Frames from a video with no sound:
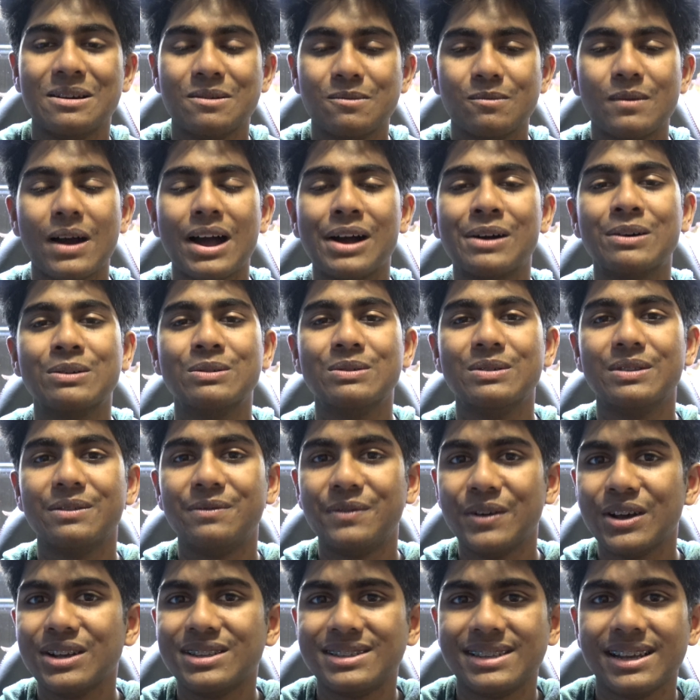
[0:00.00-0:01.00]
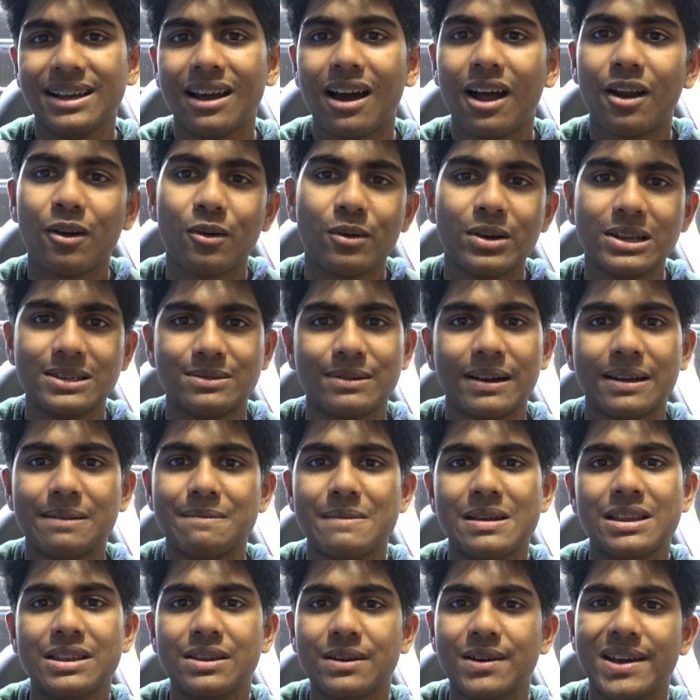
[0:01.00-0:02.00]
Well, the first thing I'd always
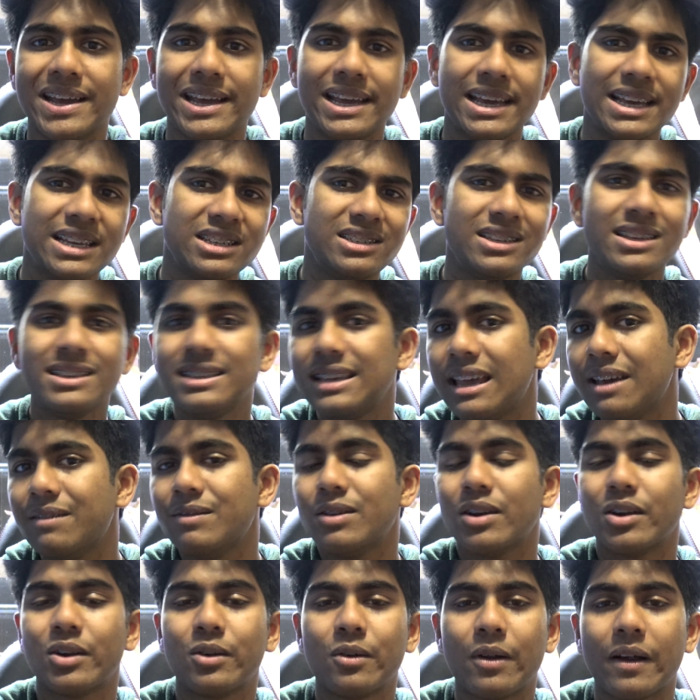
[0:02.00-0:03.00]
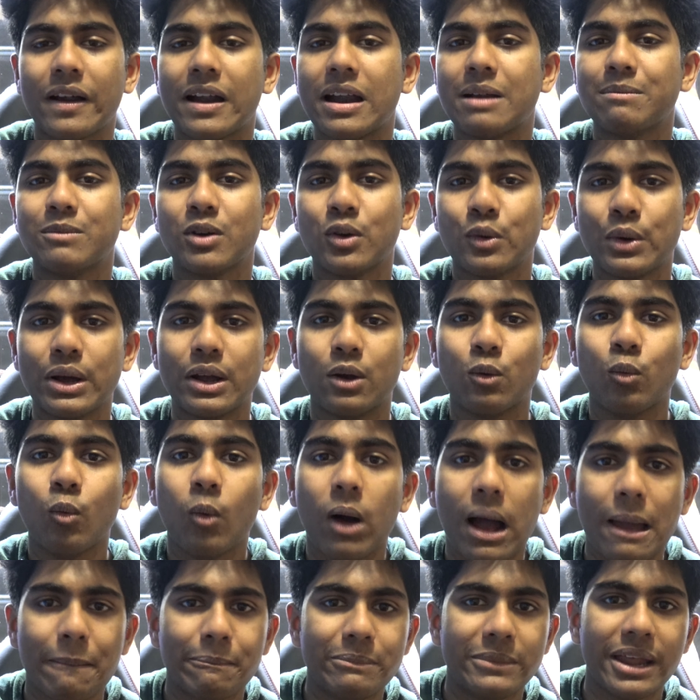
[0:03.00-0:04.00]
recommend doing is just give your aquarium a quick
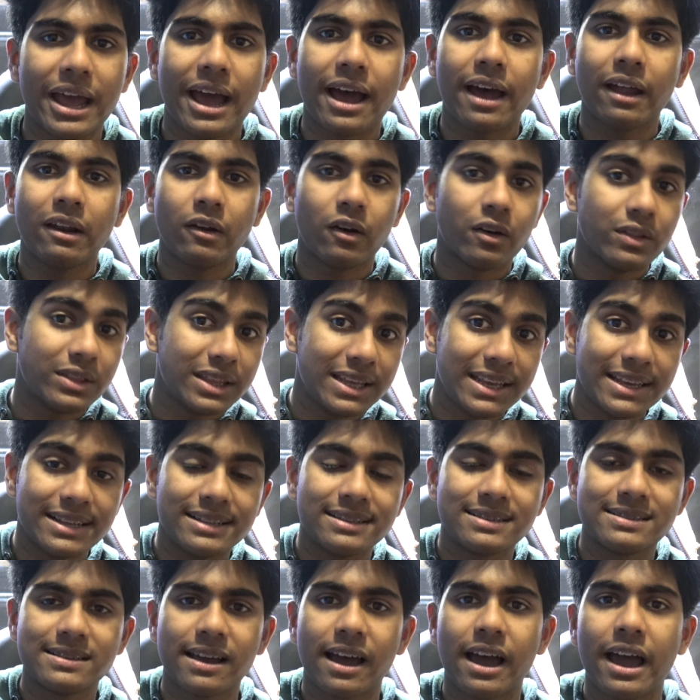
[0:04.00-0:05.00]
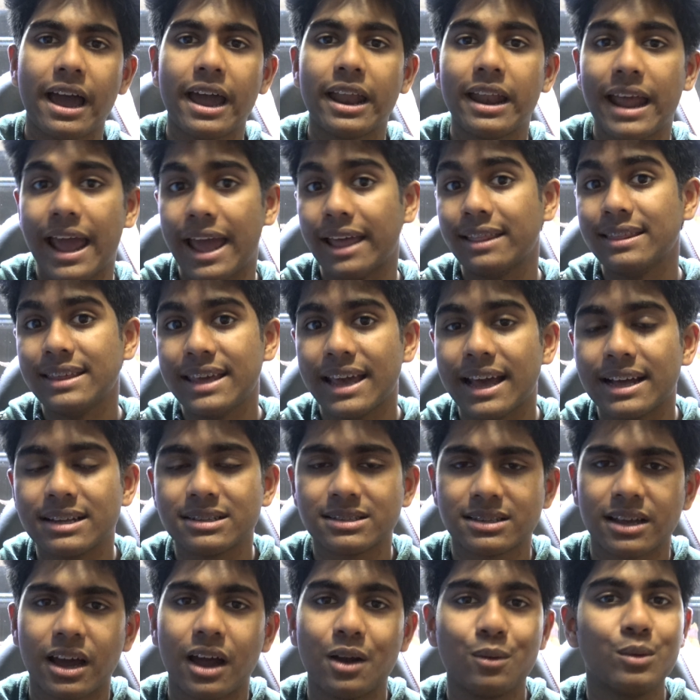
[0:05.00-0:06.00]
wipe down on the inside and the
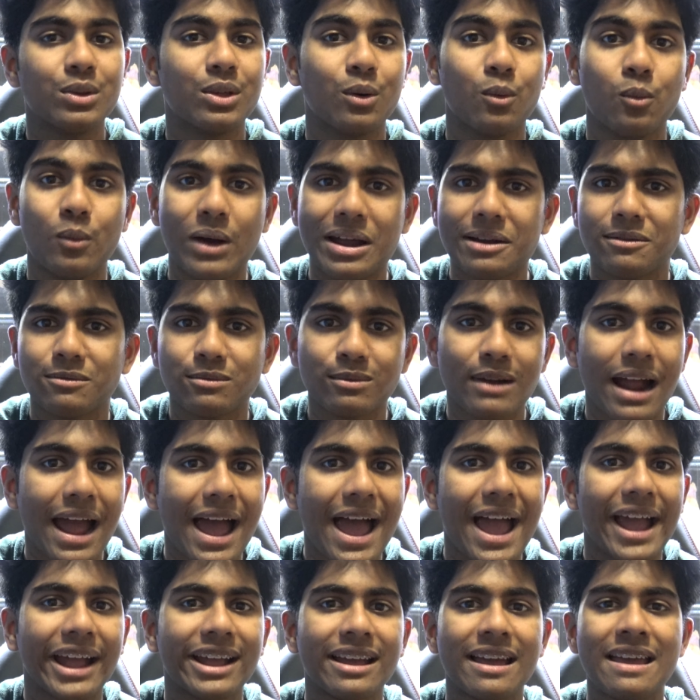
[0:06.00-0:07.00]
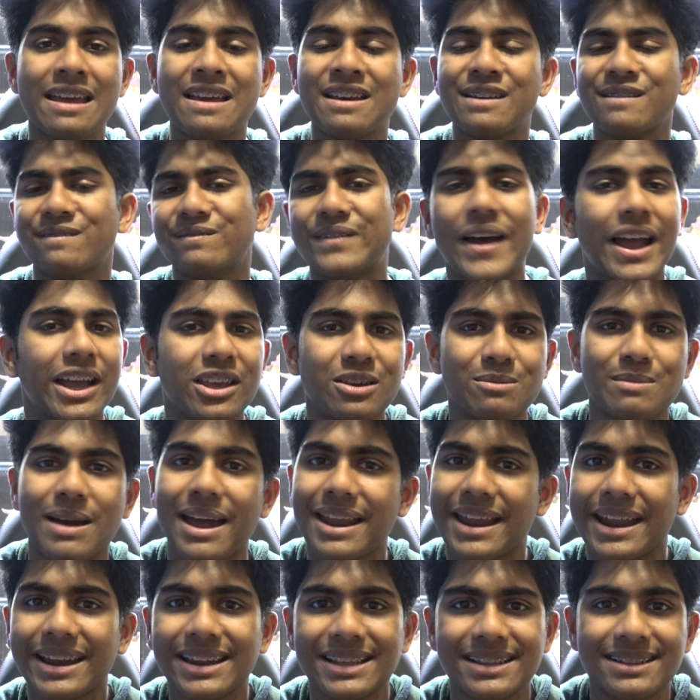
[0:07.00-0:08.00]
outside with a wet rag, vacuum
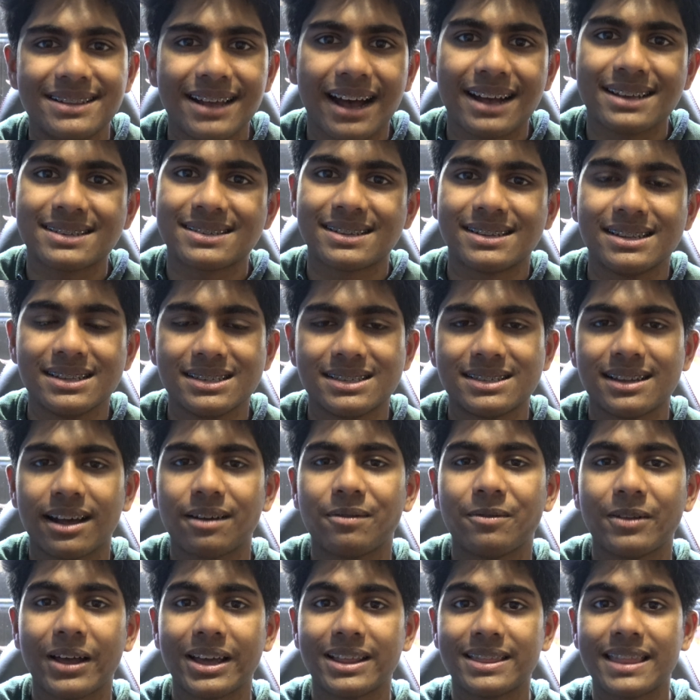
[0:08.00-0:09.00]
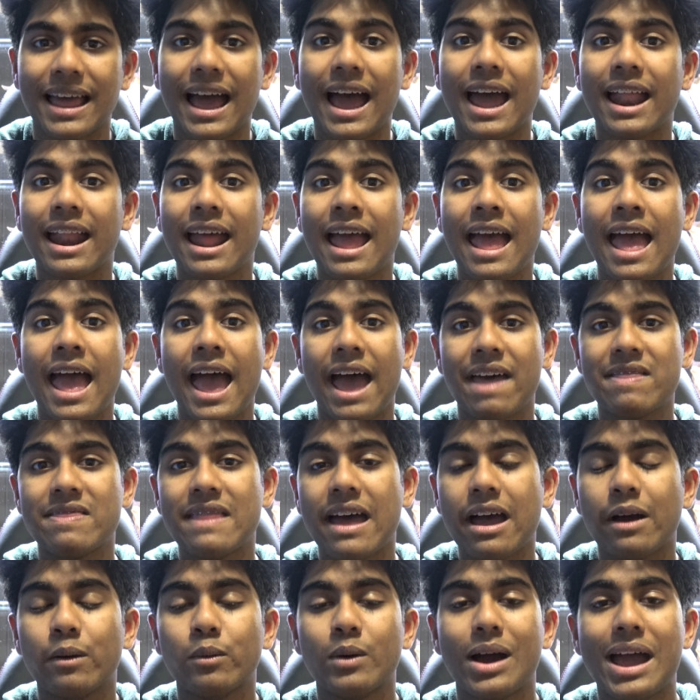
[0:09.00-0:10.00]
out any dust and stuff like that, and
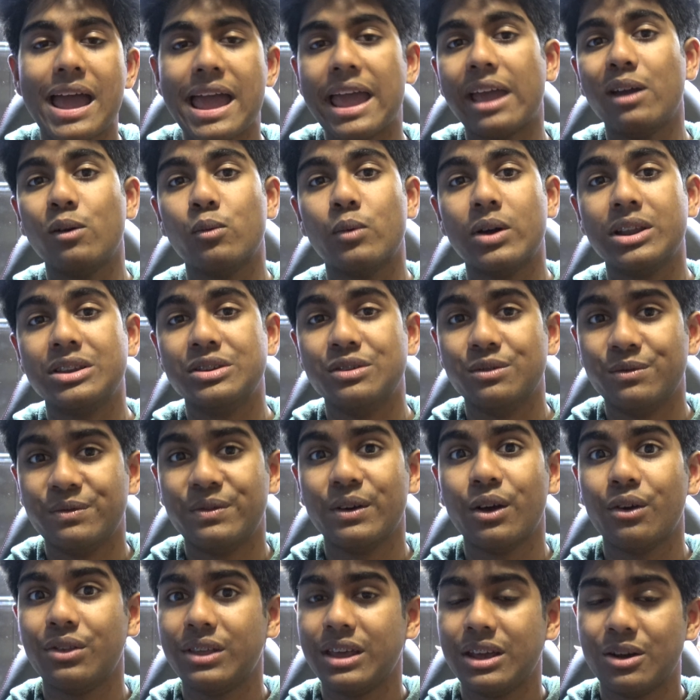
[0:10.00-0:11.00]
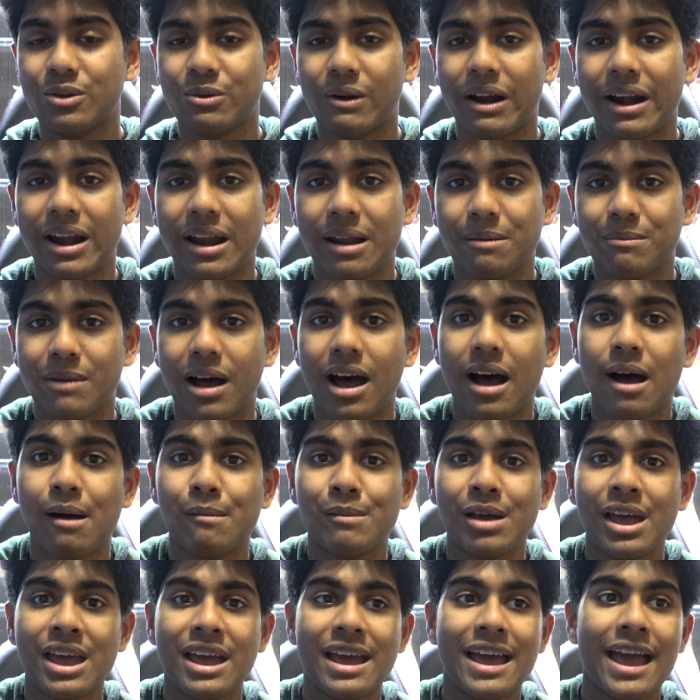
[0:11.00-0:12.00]
that way when you fill the aquarium
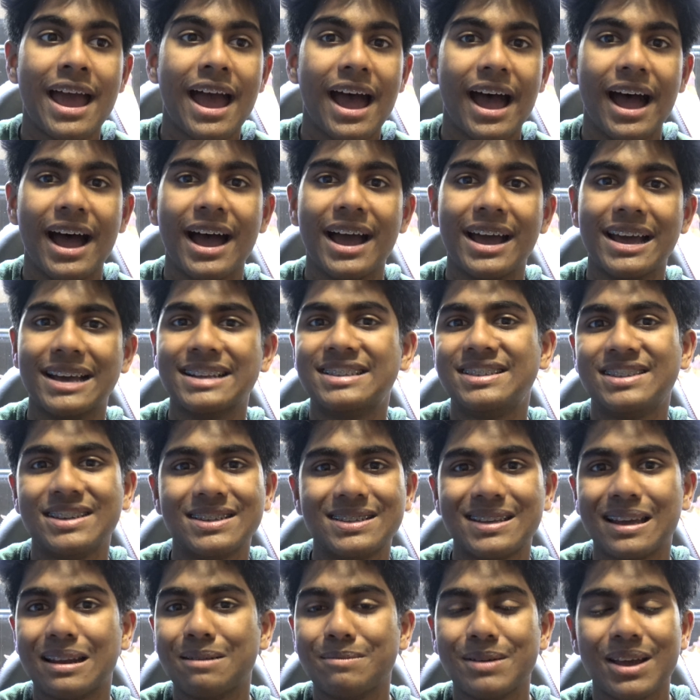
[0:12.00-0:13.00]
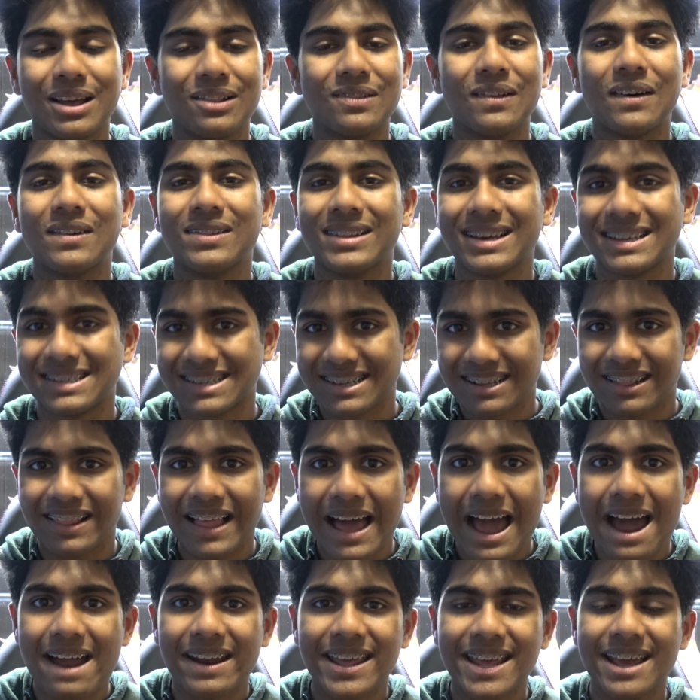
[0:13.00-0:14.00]
up, it's just going to be a lot less
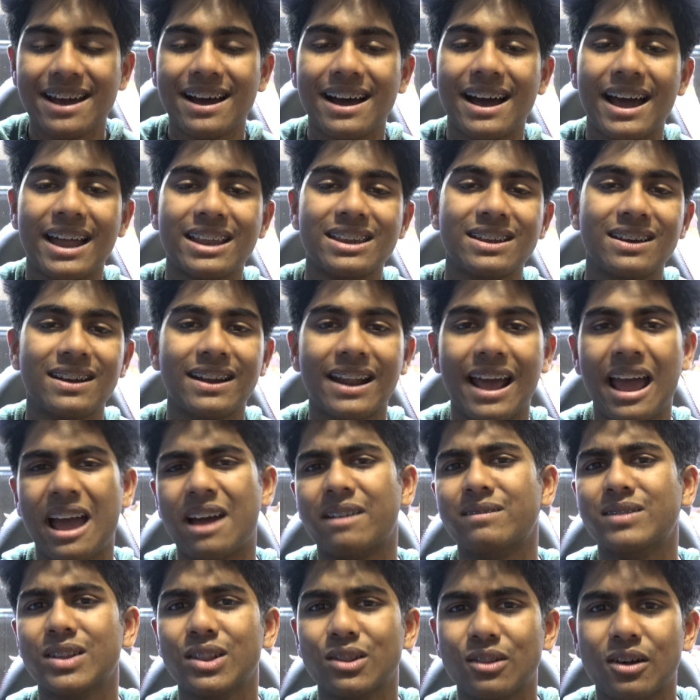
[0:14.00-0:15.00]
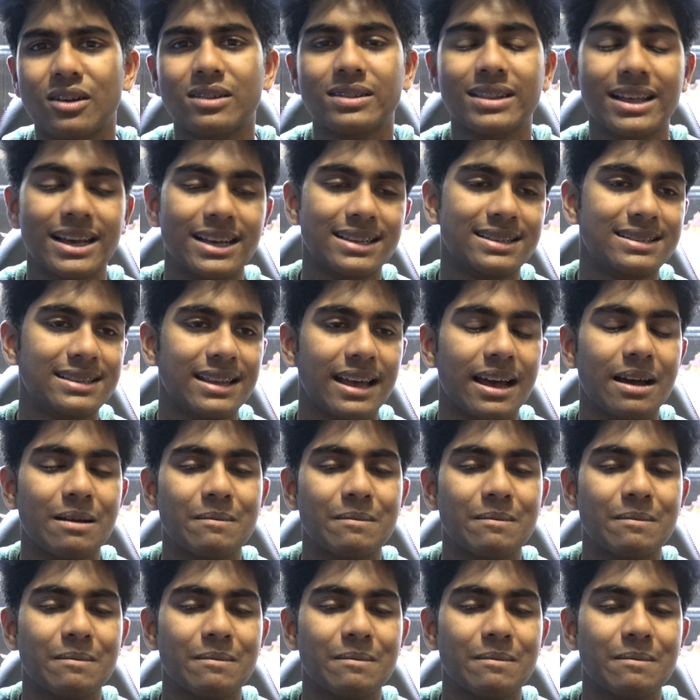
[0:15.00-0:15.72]
cloudier, and you're going to have a lot less